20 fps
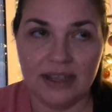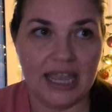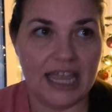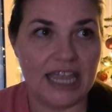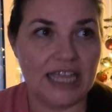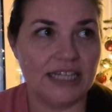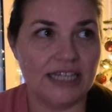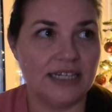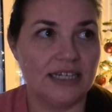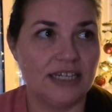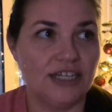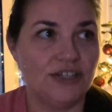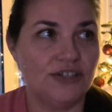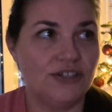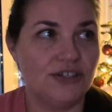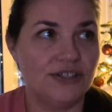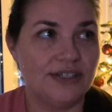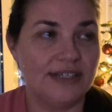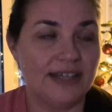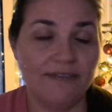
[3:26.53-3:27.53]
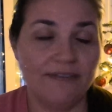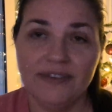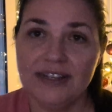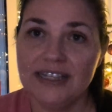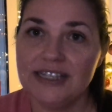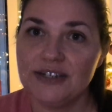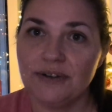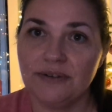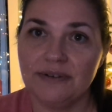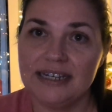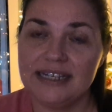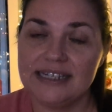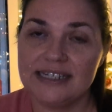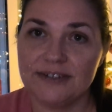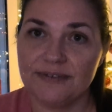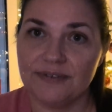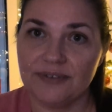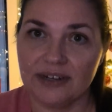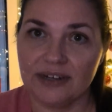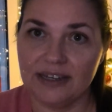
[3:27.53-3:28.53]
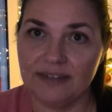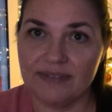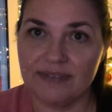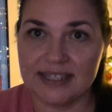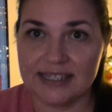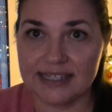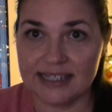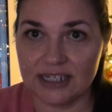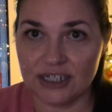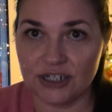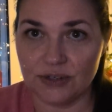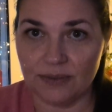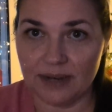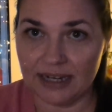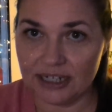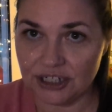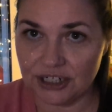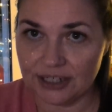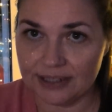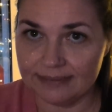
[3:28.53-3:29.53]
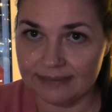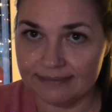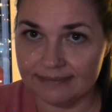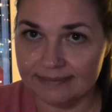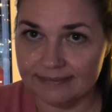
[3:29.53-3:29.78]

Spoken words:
And you definitely don't need to forgive the situation.